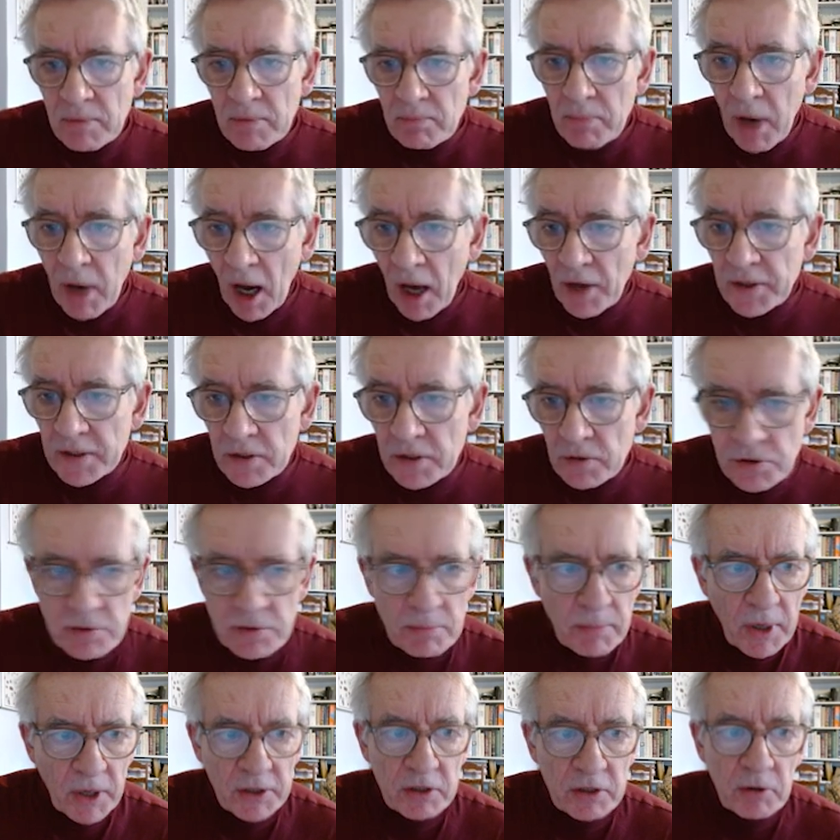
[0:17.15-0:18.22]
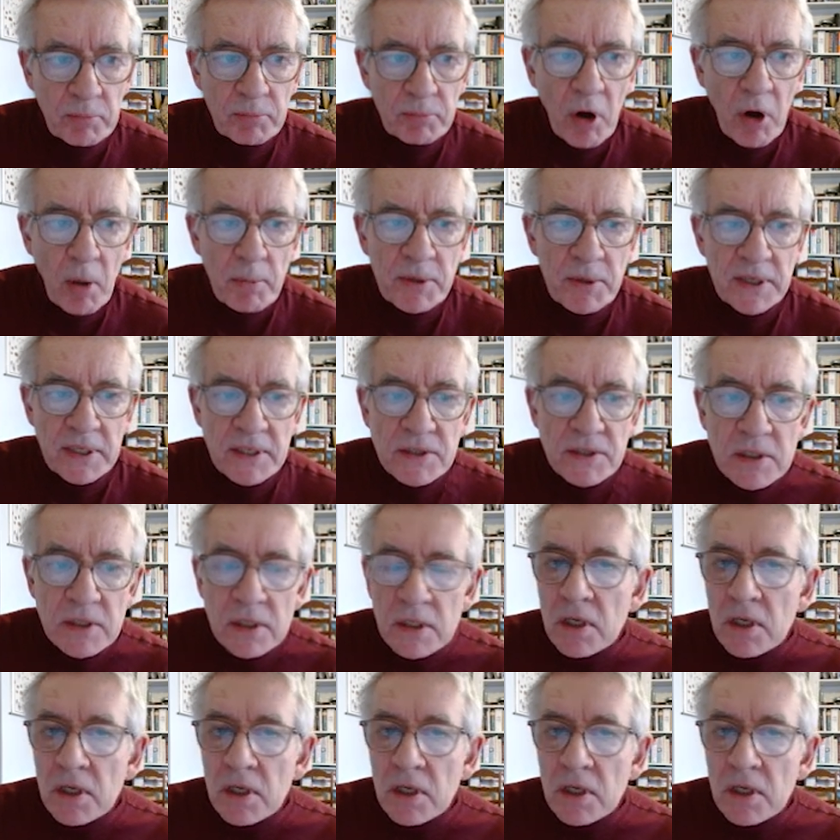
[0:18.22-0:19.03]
particles and particle properties.